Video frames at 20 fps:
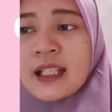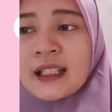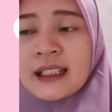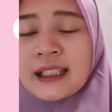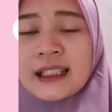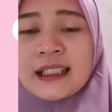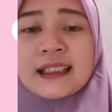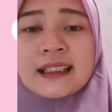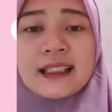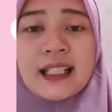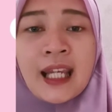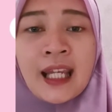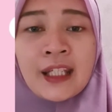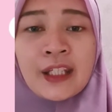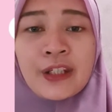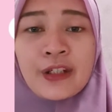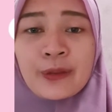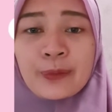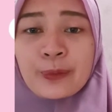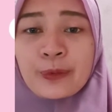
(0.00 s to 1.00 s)

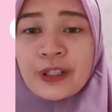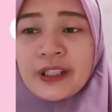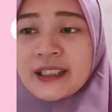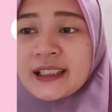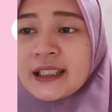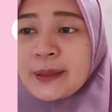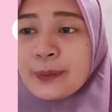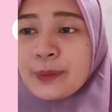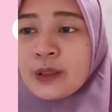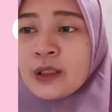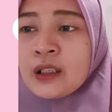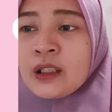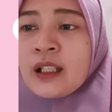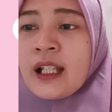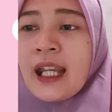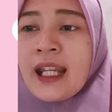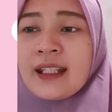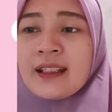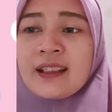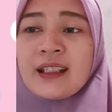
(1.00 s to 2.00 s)
contact your principal
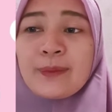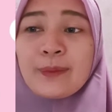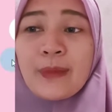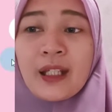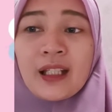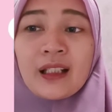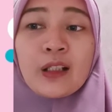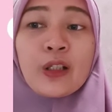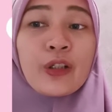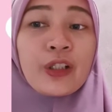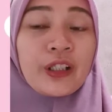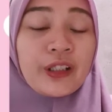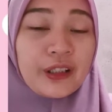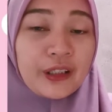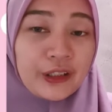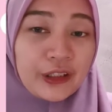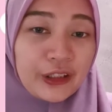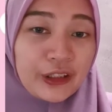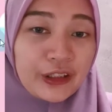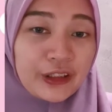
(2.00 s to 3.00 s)
and demand
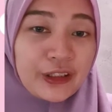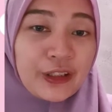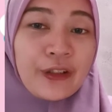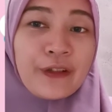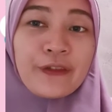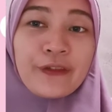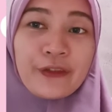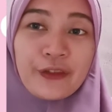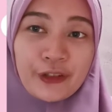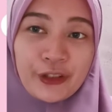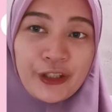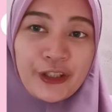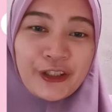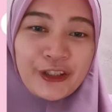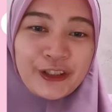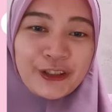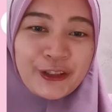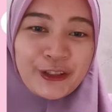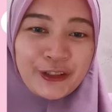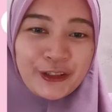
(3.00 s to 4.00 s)
lockers for your
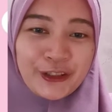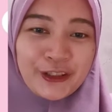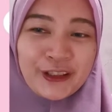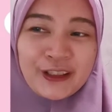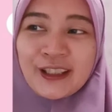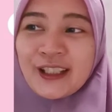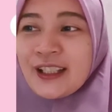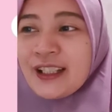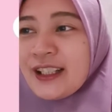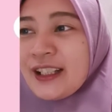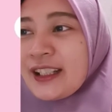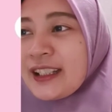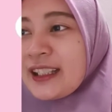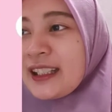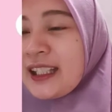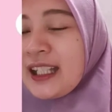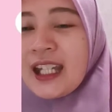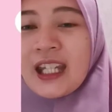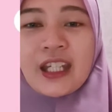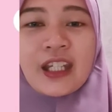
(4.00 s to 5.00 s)
school.
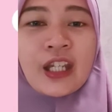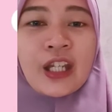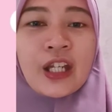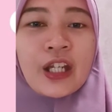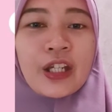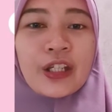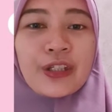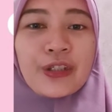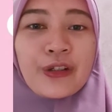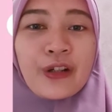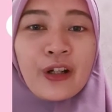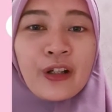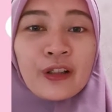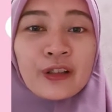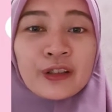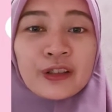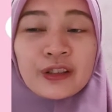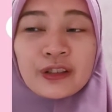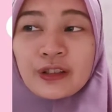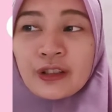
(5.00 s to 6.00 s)
Okay, you
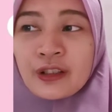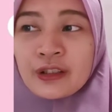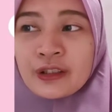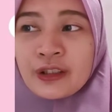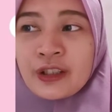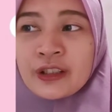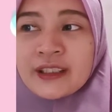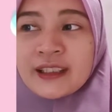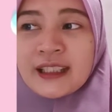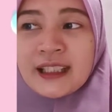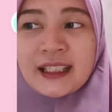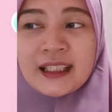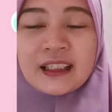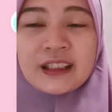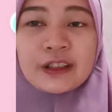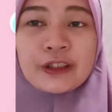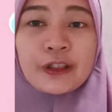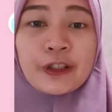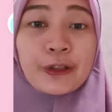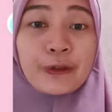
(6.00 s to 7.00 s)
also notice
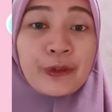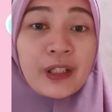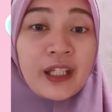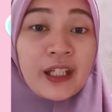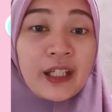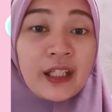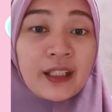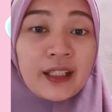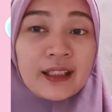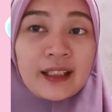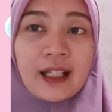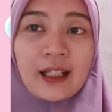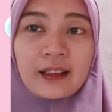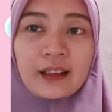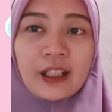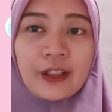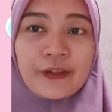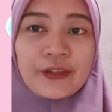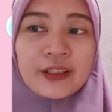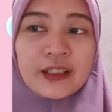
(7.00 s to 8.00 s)
3
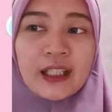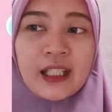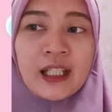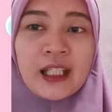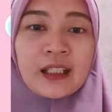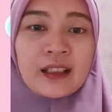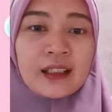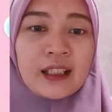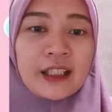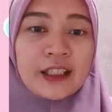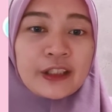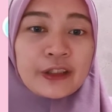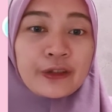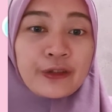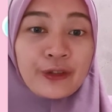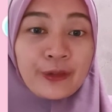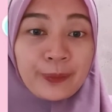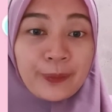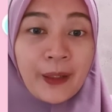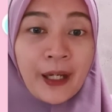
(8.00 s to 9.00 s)
connectives in these
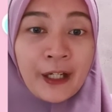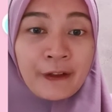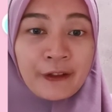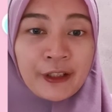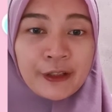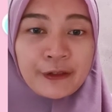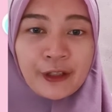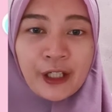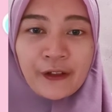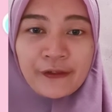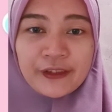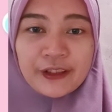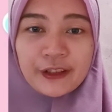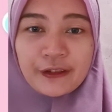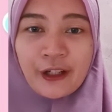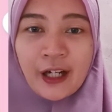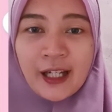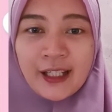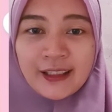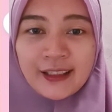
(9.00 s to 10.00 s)
2 paragraphs,
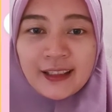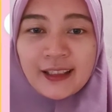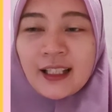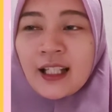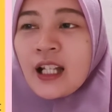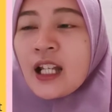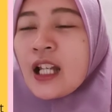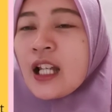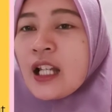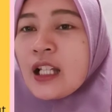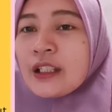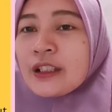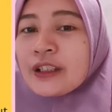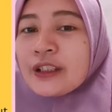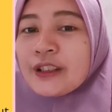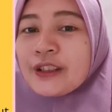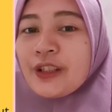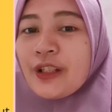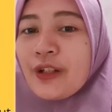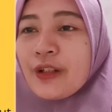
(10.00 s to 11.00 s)
right?
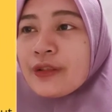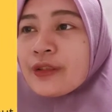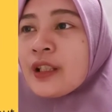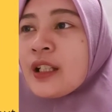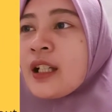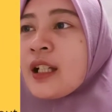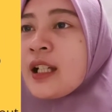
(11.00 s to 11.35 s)
So,